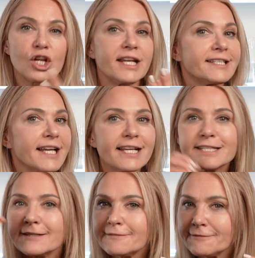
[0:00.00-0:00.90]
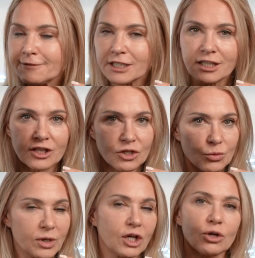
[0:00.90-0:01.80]
It doesn't fill in the
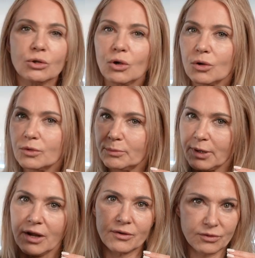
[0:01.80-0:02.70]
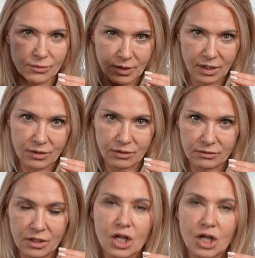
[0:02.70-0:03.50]
wrinkle or repair the wrinkle.